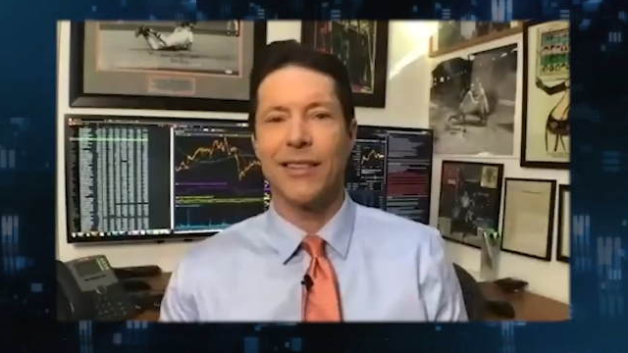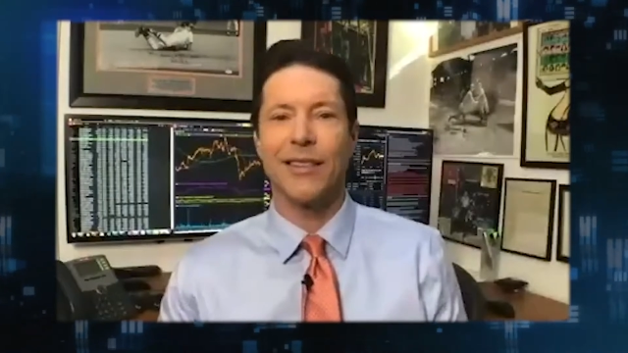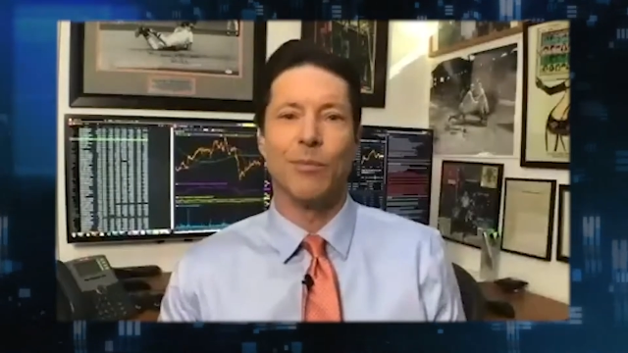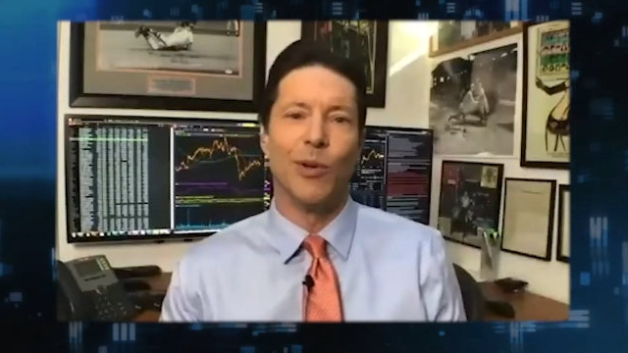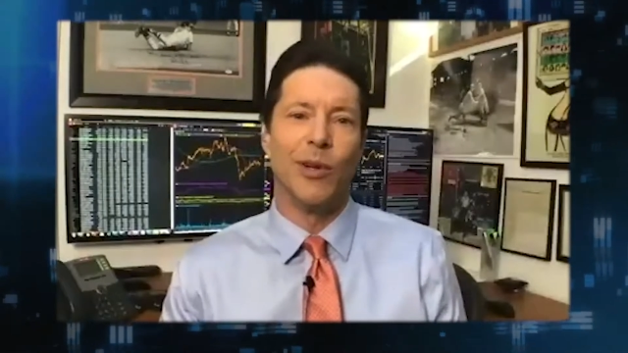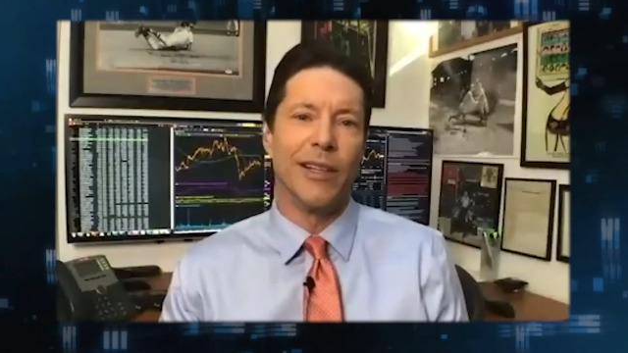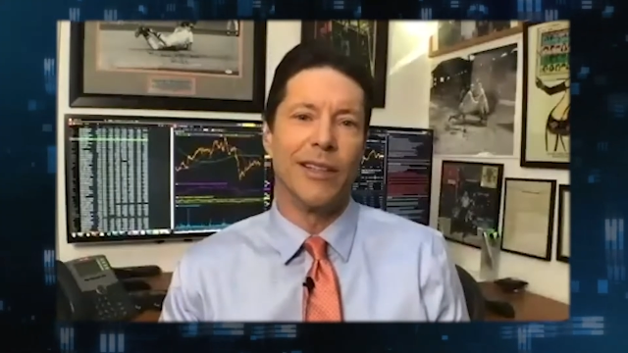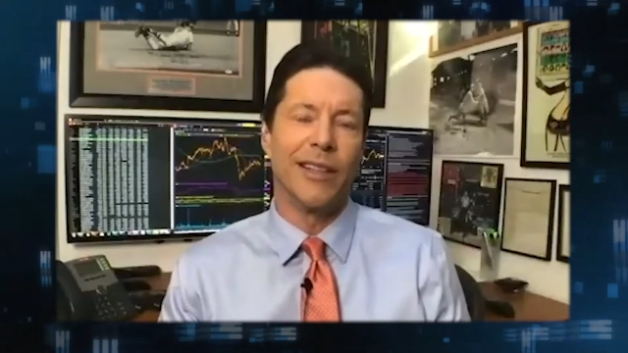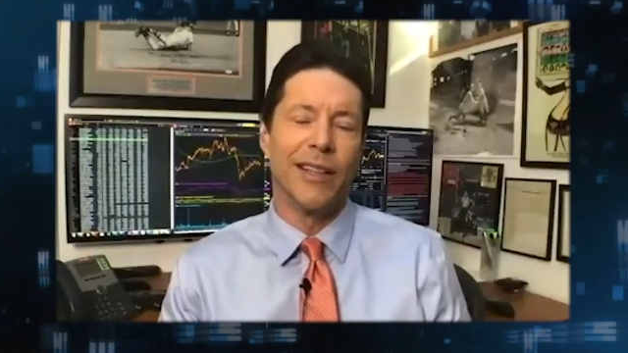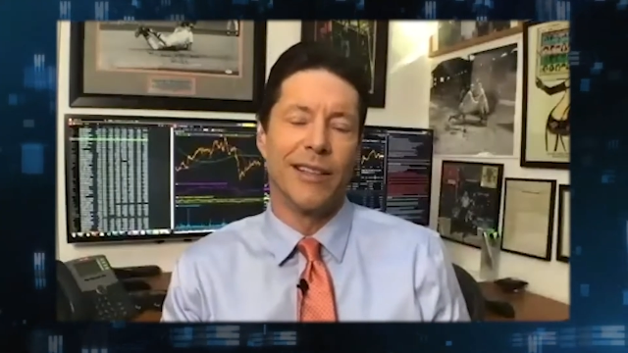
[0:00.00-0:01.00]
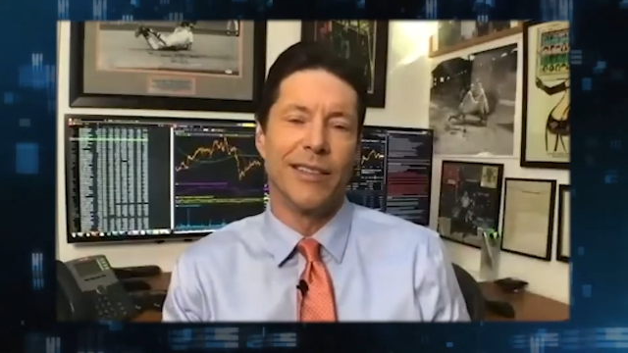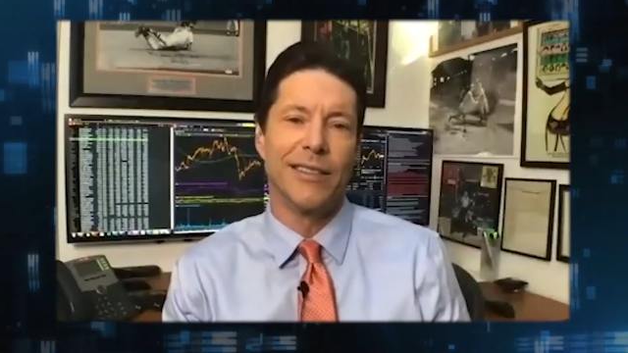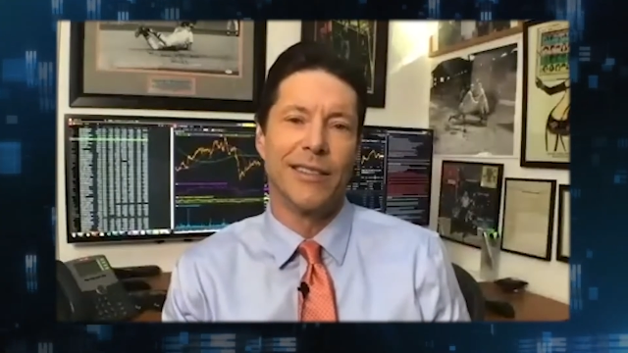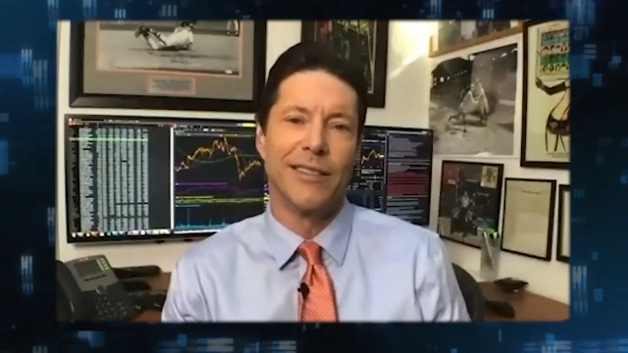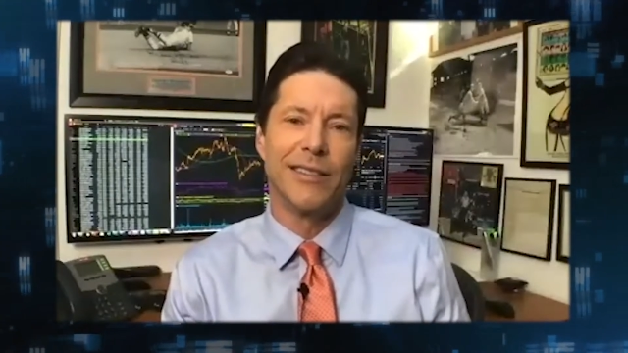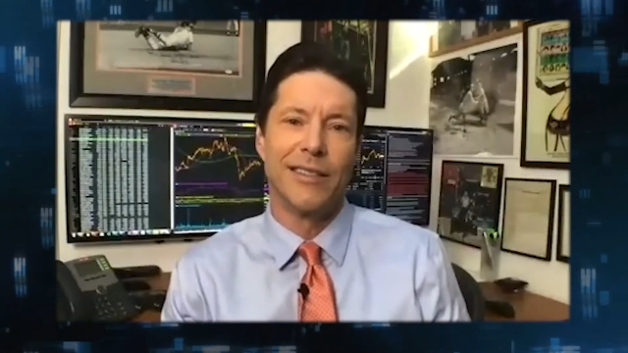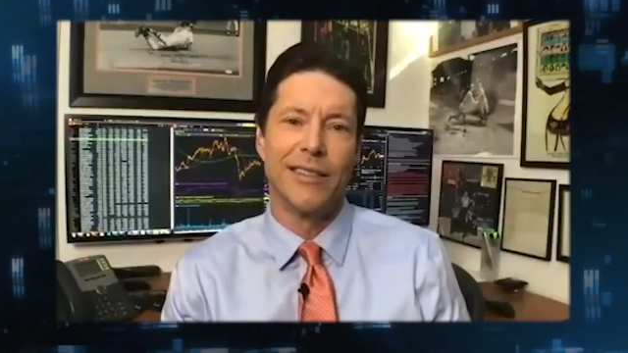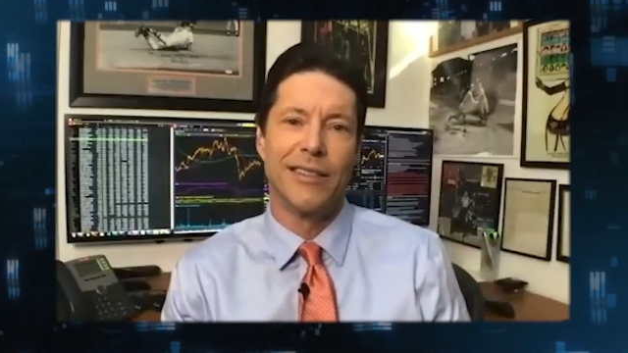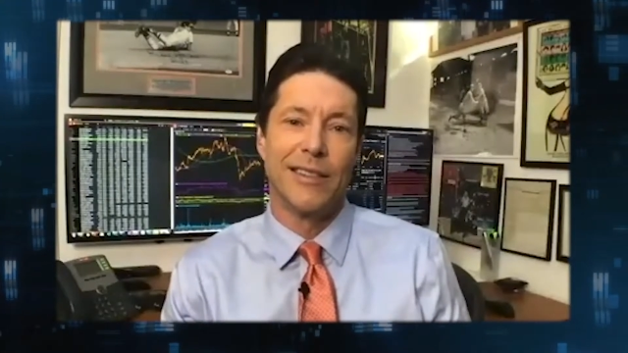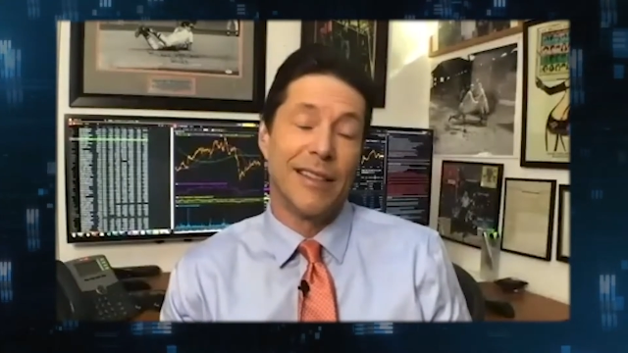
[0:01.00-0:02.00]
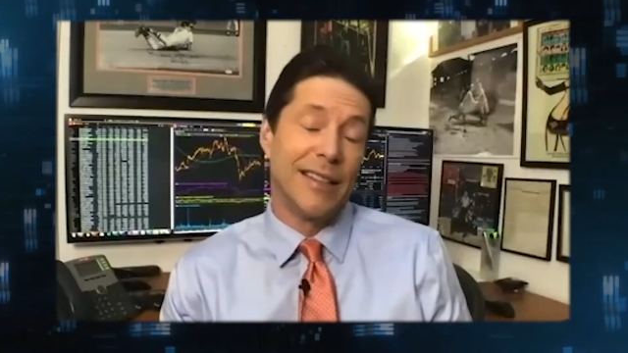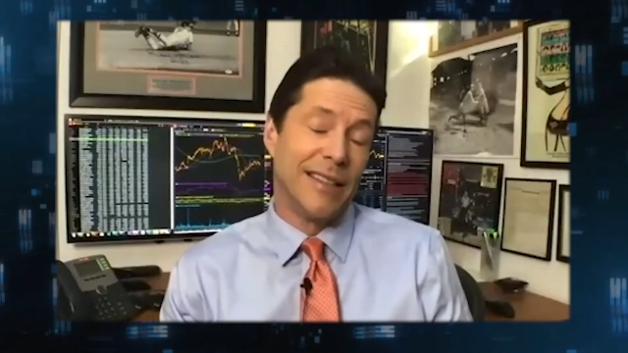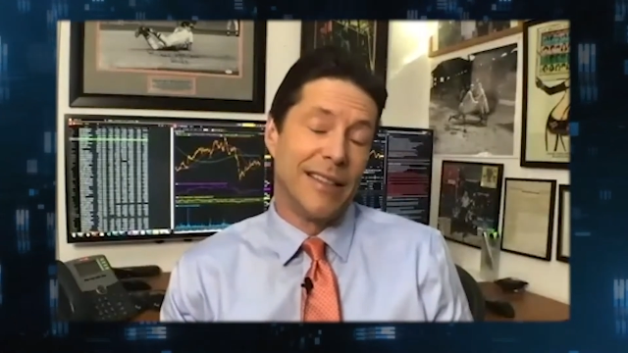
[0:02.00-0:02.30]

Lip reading: We didn't say anything negative, and